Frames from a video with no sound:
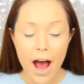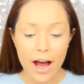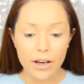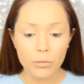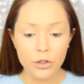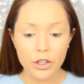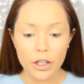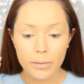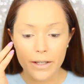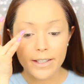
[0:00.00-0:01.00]
and I'm just
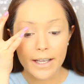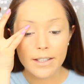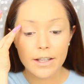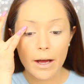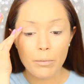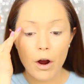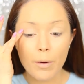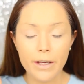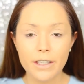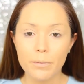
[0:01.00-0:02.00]
going to be setting that
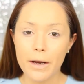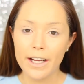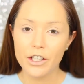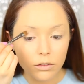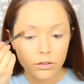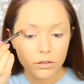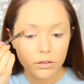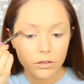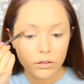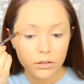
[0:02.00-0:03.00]
primer into place just to
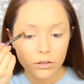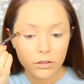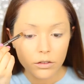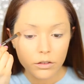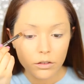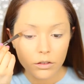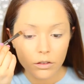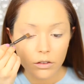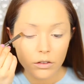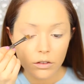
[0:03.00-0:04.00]
make sure we've got no creases
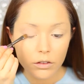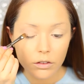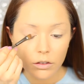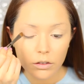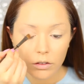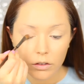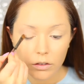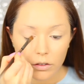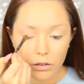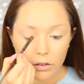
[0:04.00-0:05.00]
going on around the
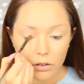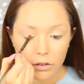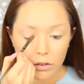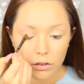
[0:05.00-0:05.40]
eyelid.